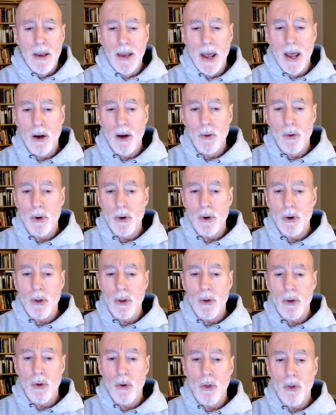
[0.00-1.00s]
Now,
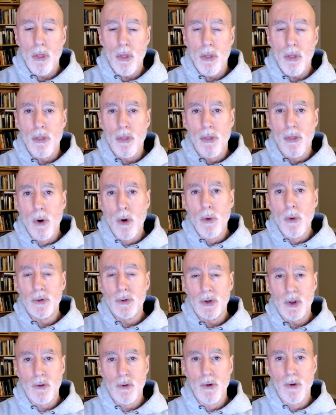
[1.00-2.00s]

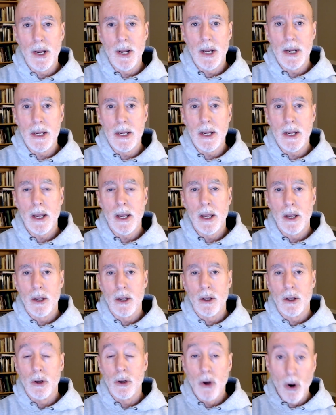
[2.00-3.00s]
those three
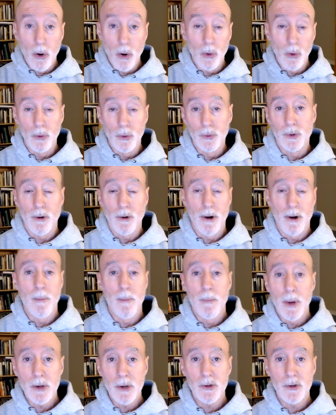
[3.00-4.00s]
goals or
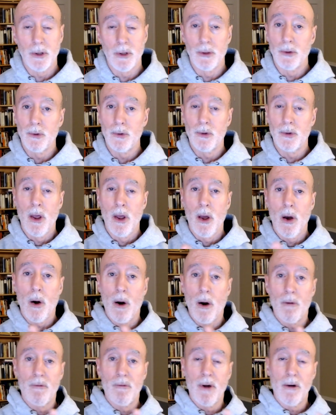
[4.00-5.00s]
ambitions
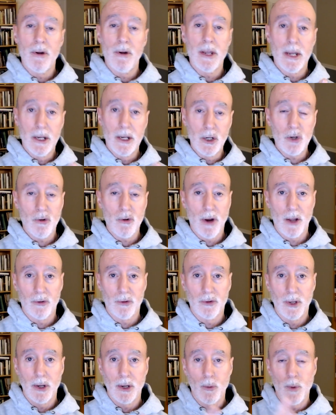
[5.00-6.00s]
are very
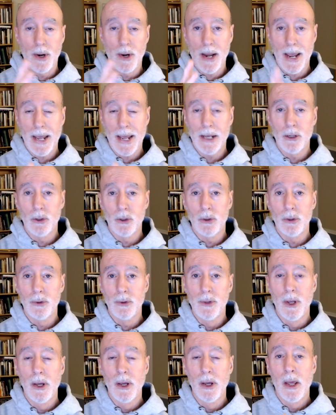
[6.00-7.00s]
interesting when
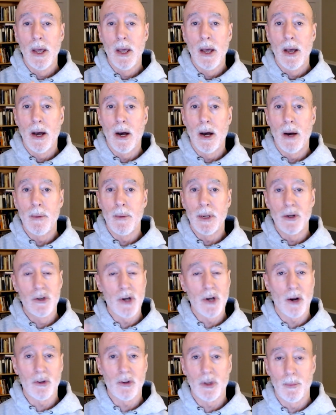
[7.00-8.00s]
held in
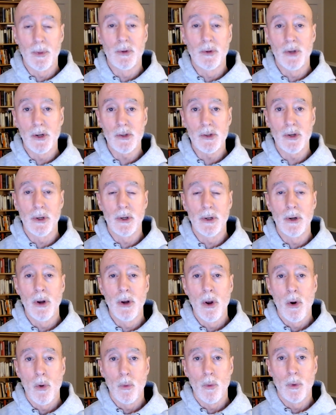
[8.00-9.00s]
juxtaposition
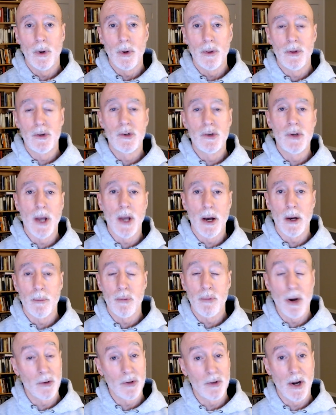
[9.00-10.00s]
with
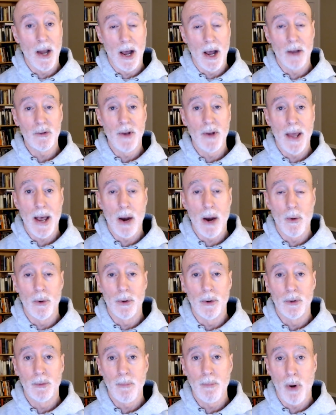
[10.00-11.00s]
President
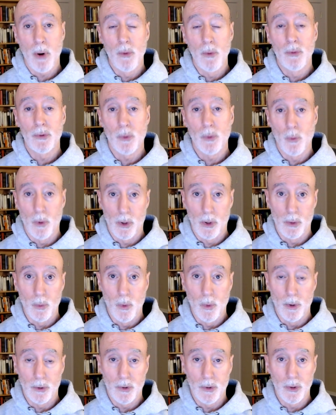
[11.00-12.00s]
Eisenhower's post-World
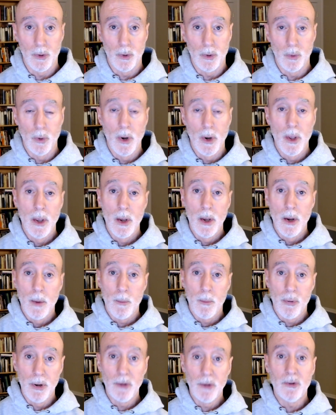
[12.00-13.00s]
War II
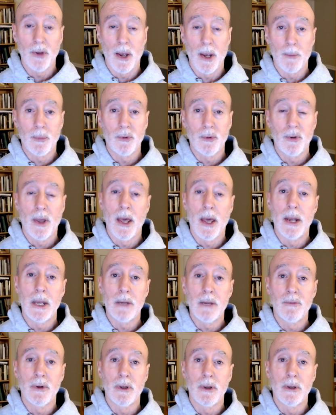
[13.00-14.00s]
precepts and
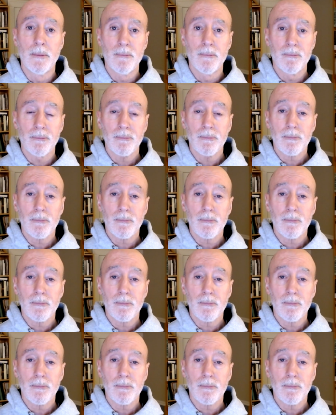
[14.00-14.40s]
even